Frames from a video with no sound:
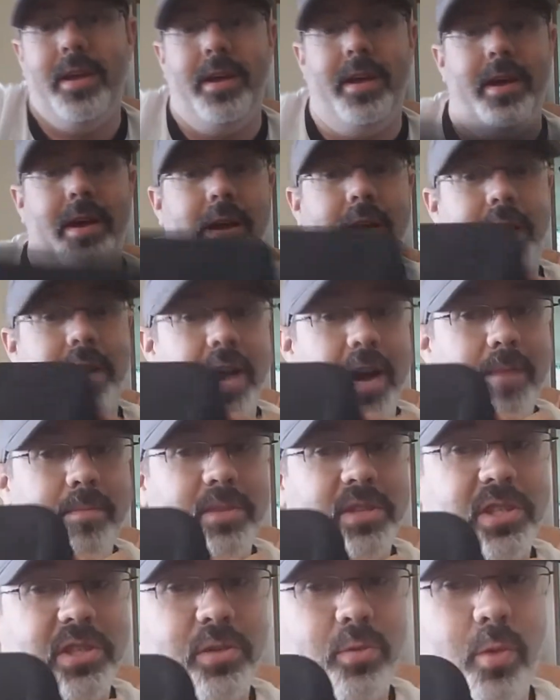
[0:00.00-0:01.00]
And I got
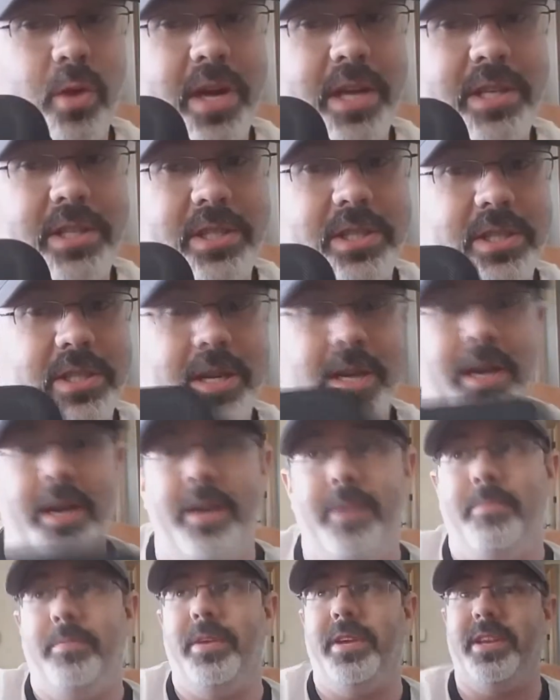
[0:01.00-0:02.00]
my switch
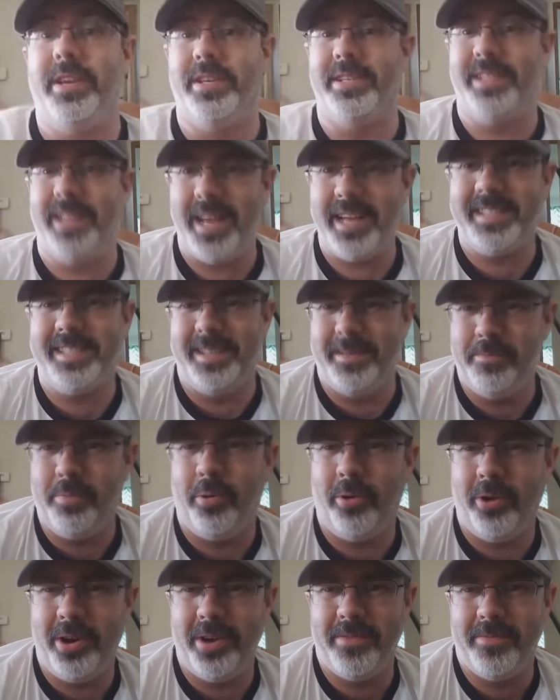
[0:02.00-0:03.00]
because that's
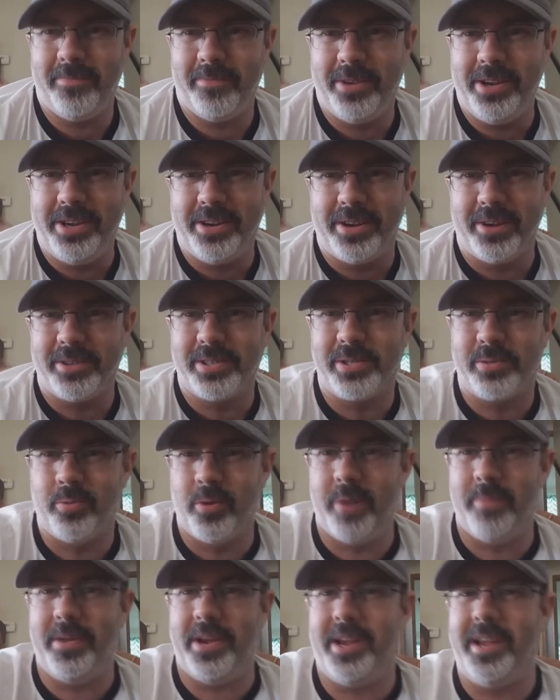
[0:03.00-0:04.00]
important when you go
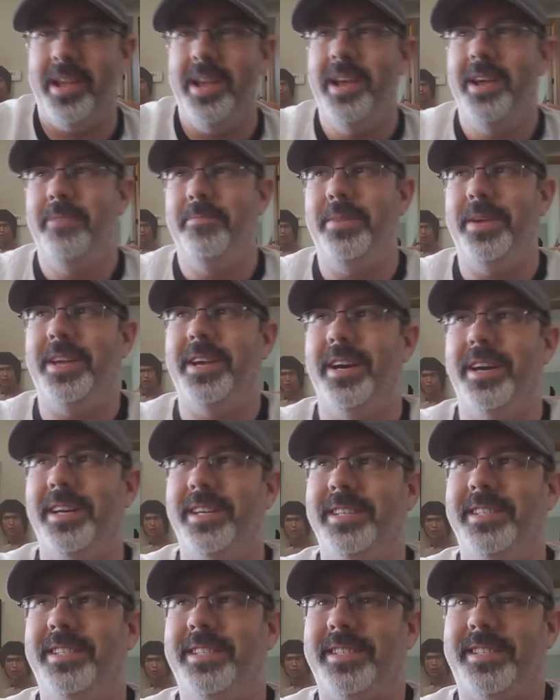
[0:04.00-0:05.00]
swimming
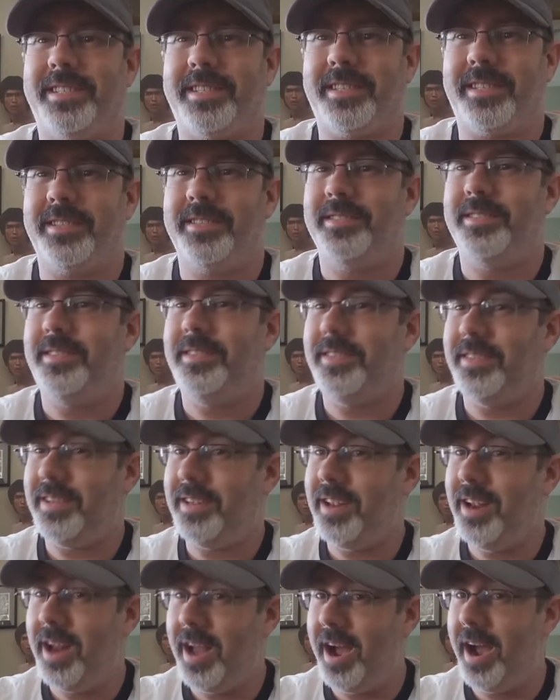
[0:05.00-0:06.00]
because
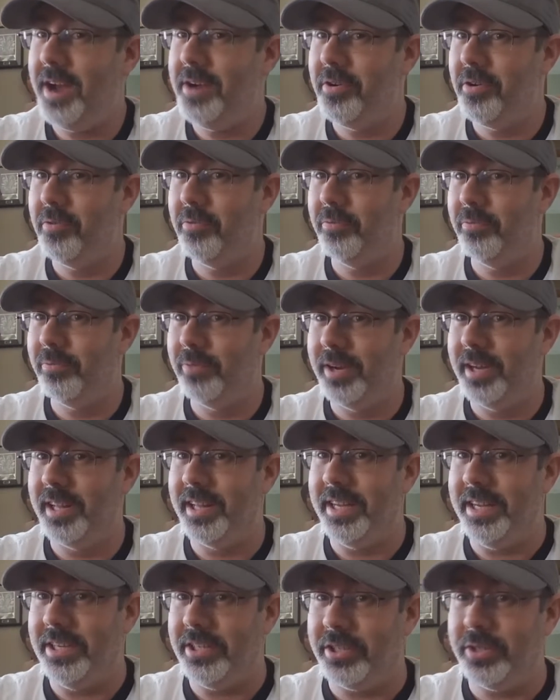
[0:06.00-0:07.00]
I don't
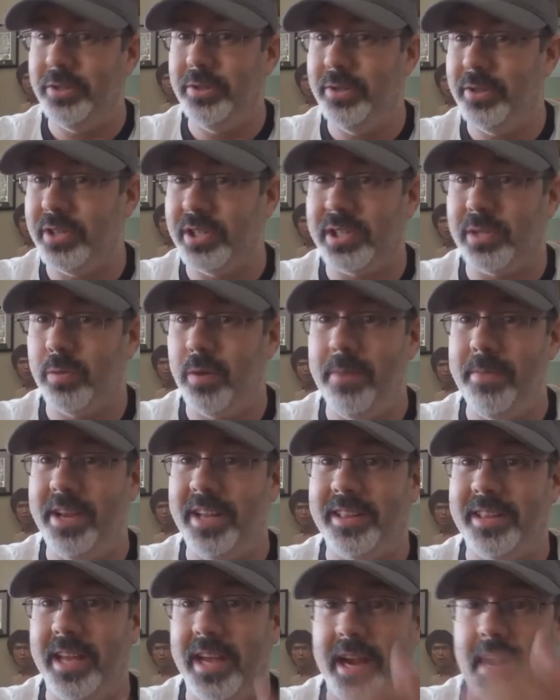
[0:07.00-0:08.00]
really do the
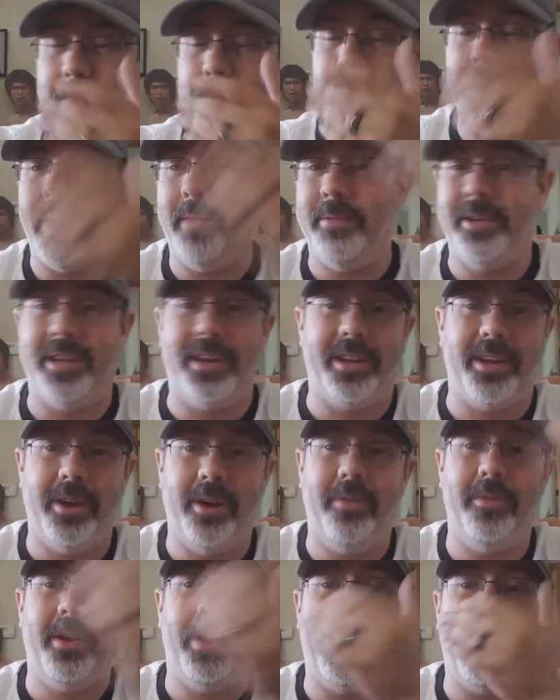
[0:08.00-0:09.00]
swimming thing. I'm probably going to
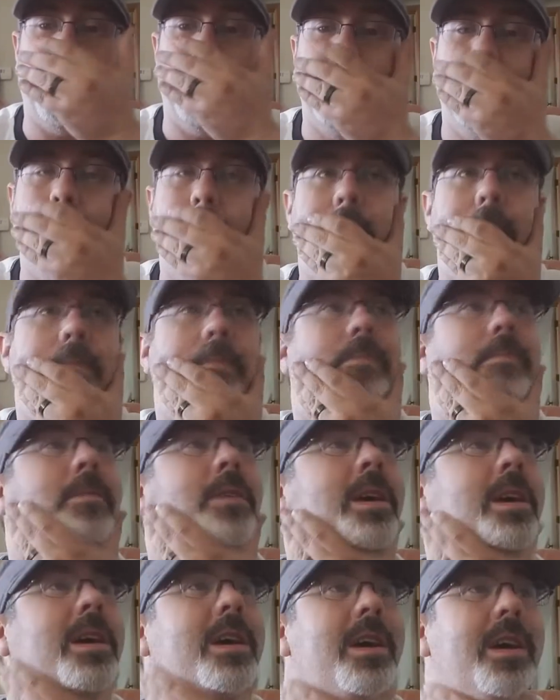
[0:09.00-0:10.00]
go there,
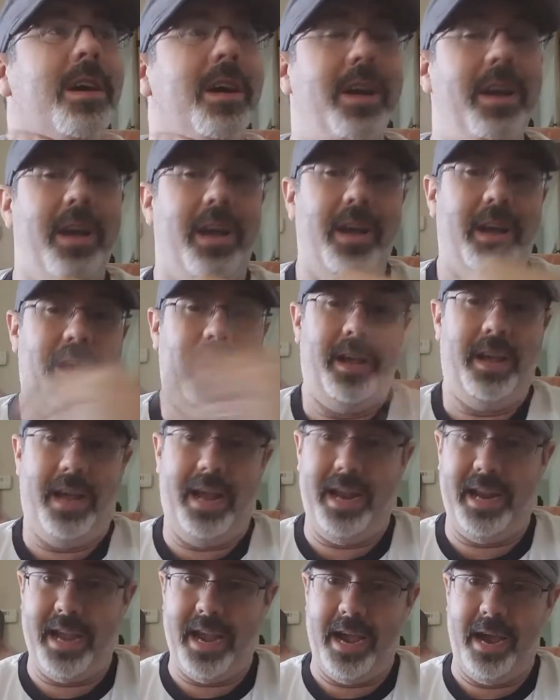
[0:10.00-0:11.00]

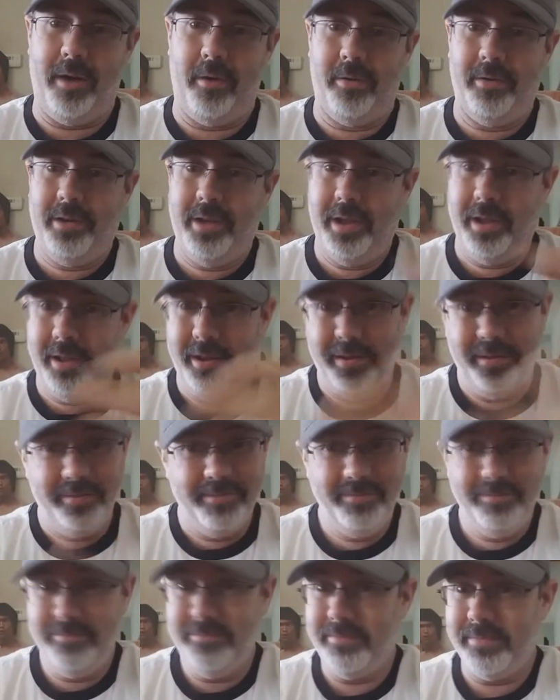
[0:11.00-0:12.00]
hang out,
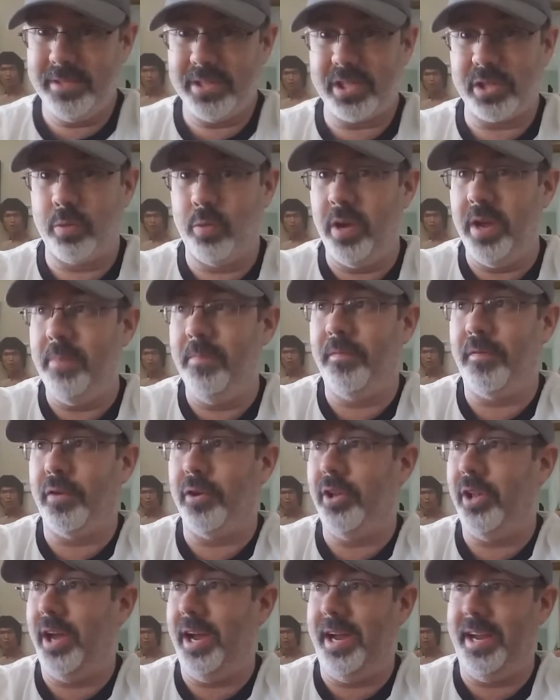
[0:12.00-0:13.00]
swim
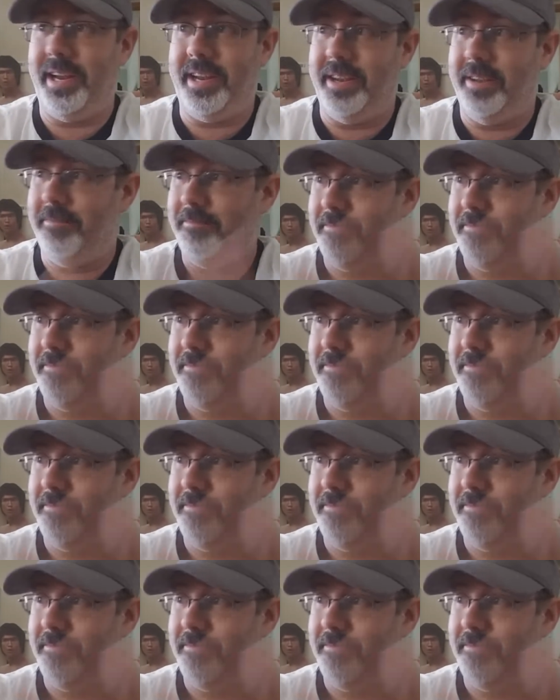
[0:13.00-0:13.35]
for like